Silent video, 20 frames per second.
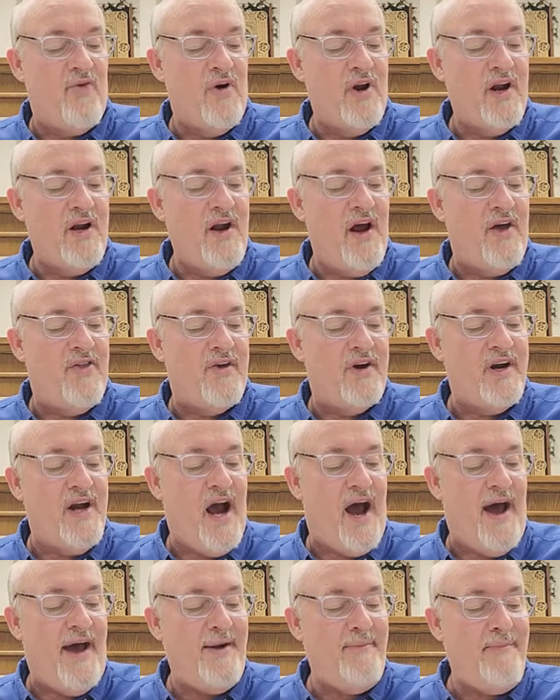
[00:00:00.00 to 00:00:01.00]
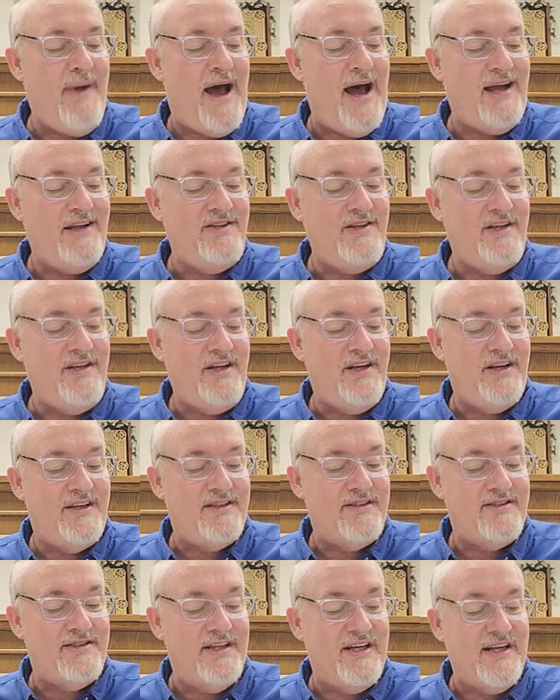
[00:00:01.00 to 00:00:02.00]
one another, God abides in
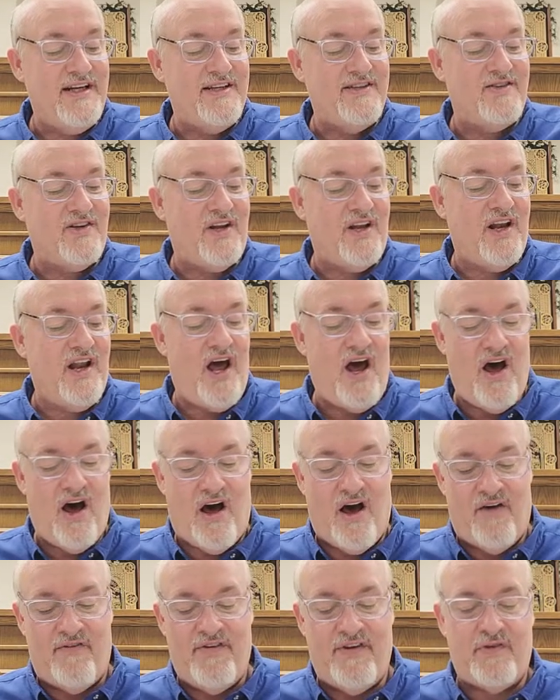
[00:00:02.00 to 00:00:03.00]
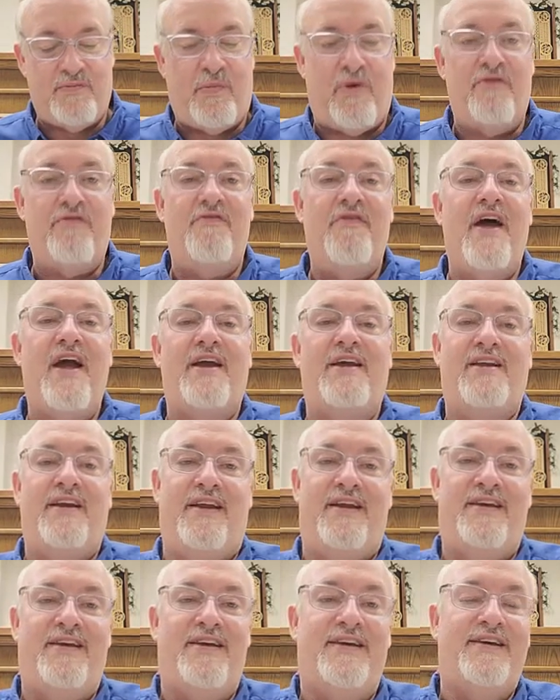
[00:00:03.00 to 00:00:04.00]
us, and His love is
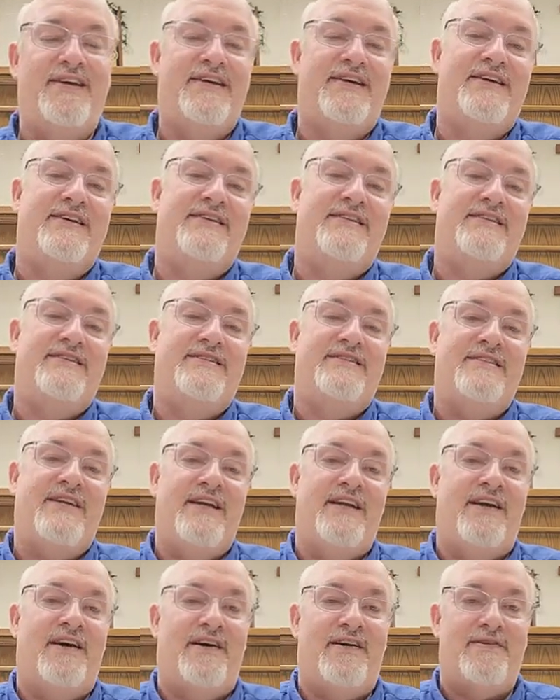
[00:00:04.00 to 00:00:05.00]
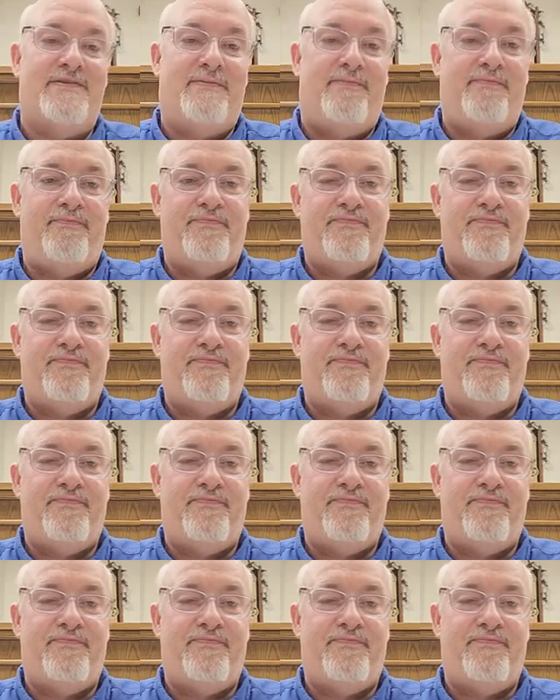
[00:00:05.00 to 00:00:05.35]
perfected in us.